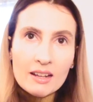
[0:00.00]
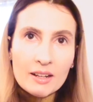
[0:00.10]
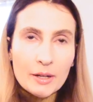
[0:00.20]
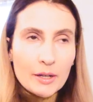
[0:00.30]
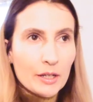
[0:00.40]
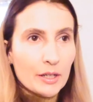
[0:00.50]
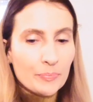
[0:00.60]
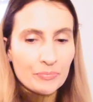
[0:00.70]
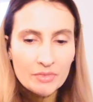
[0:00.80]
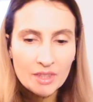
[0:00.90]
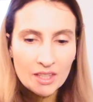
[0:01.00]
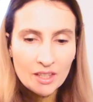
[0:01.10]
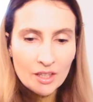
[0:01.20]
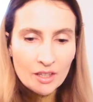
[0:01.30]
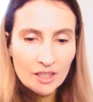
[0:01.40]
um,
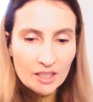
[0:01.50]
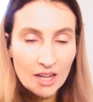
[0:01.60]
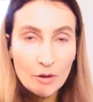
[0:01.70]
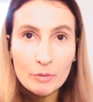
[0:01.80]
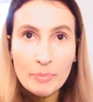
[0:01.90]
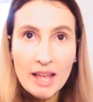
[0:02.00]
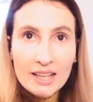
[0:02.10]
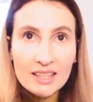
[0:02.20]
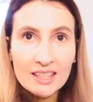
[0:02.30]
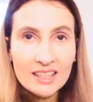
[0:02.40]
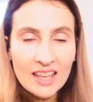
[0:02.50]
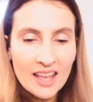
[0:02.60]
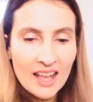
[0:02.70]
in our packing.